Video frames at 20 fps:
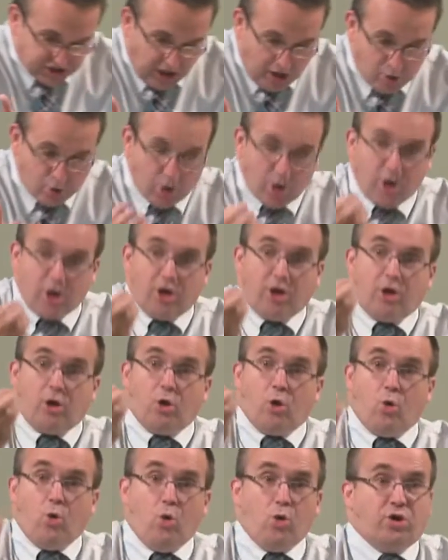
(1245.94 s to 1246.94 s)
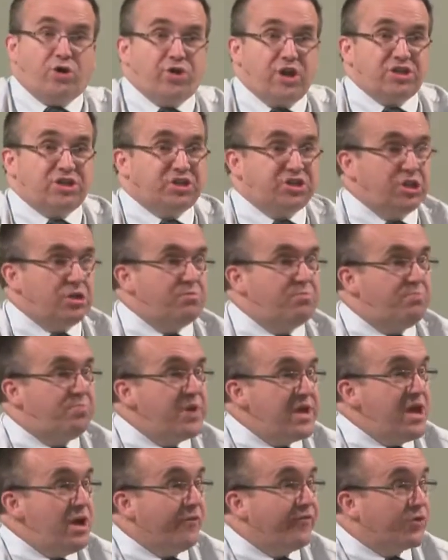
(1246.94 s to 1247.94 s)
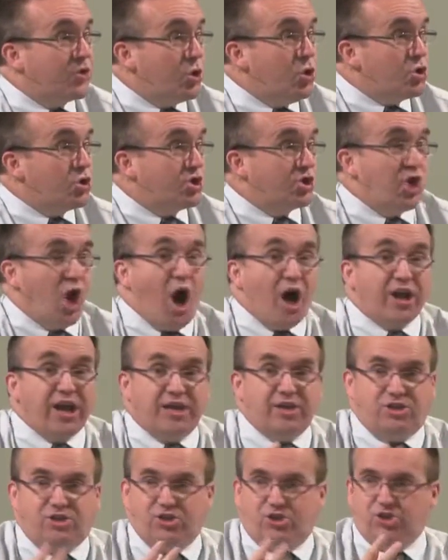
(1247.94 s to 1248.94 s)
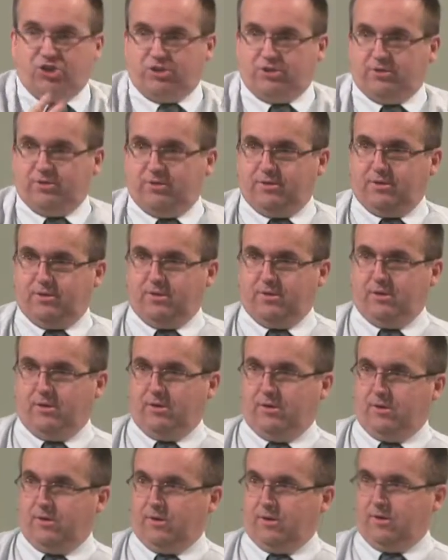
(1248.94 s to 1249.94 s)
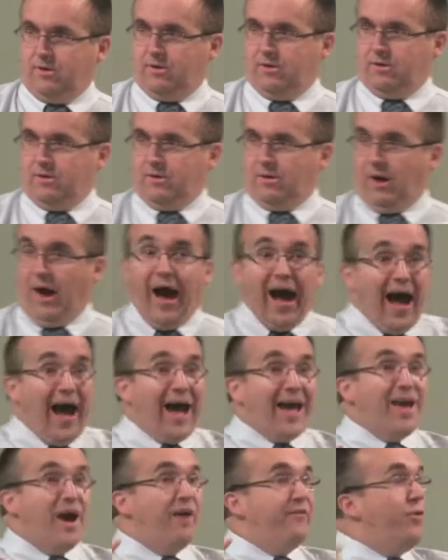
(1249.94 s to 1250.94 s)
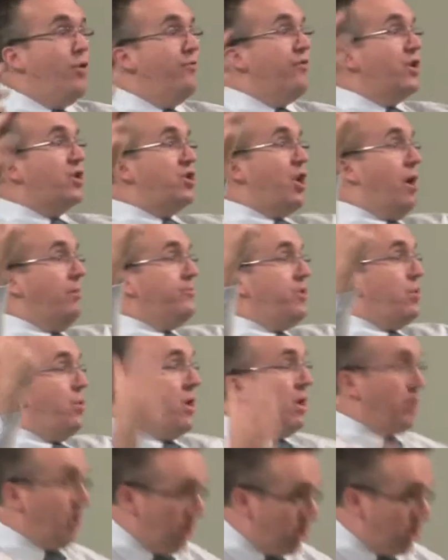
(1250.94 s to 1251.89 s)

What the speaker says: now, O Christian, be of good courage. I have overcome the world,